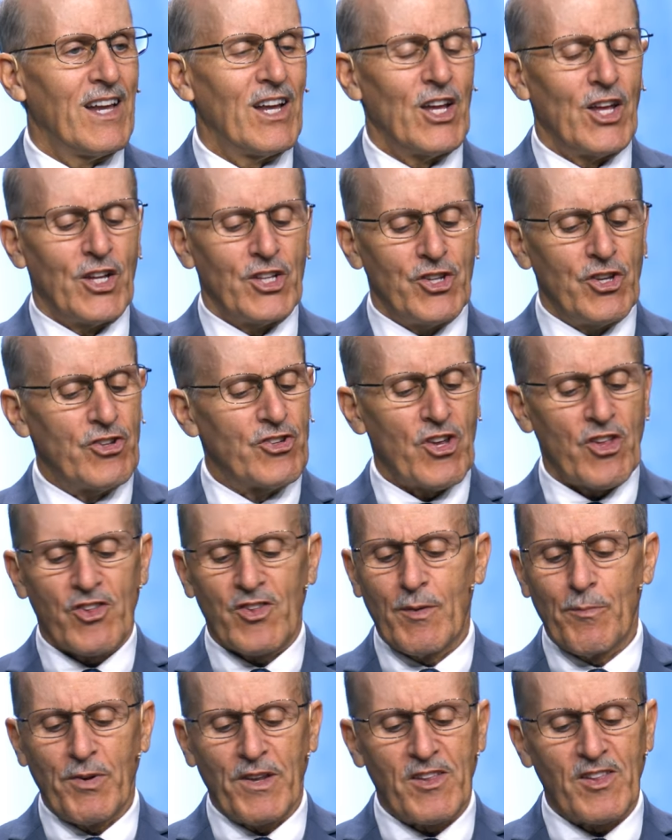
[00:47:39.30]
You just
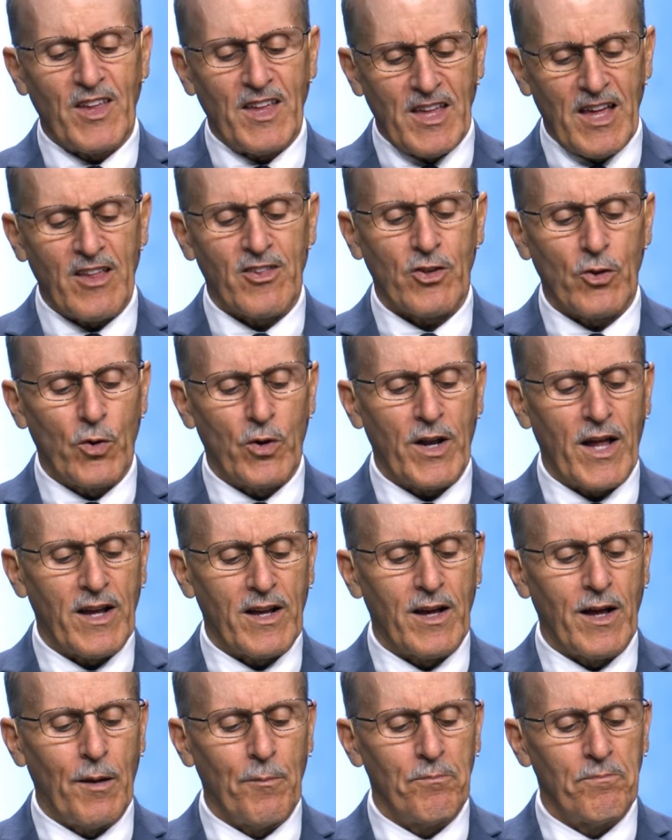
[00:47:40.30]
simply say, Yes, Lord, I
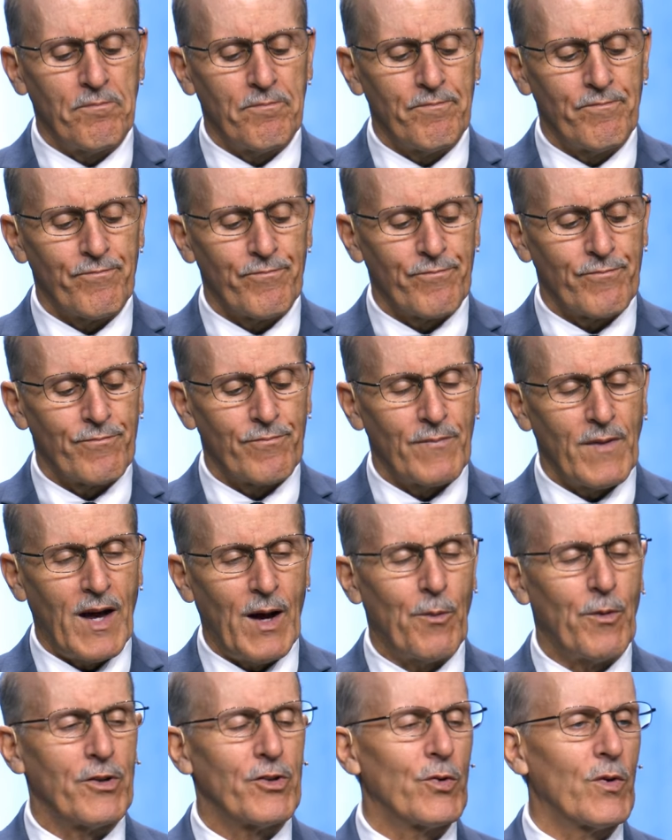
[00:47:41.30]
come. I
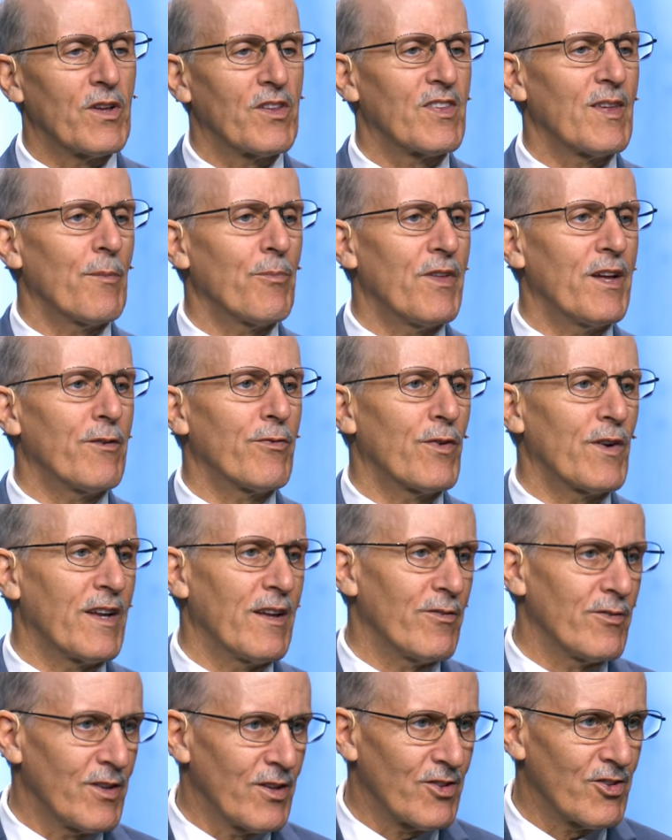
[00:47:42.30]
want to accept that
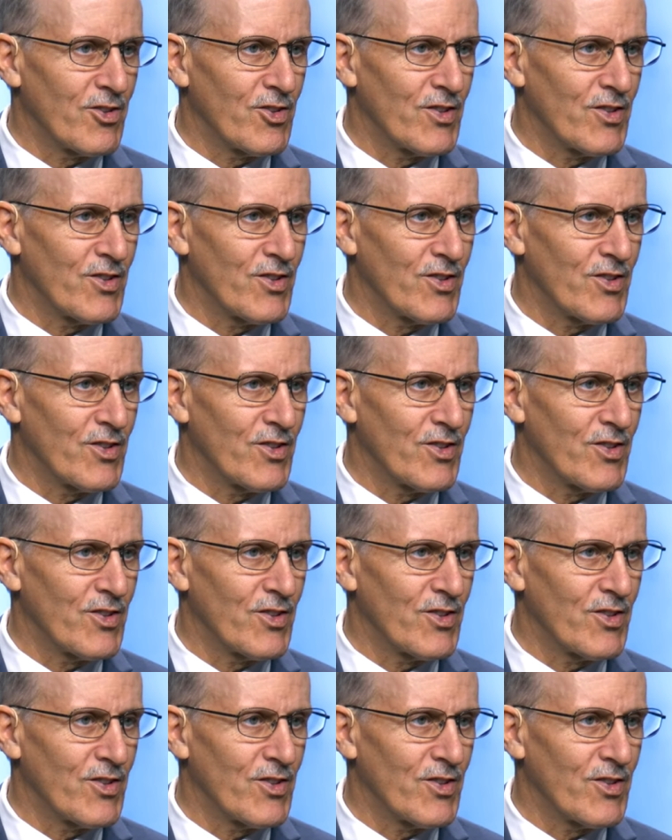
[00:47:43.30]
forgiveness.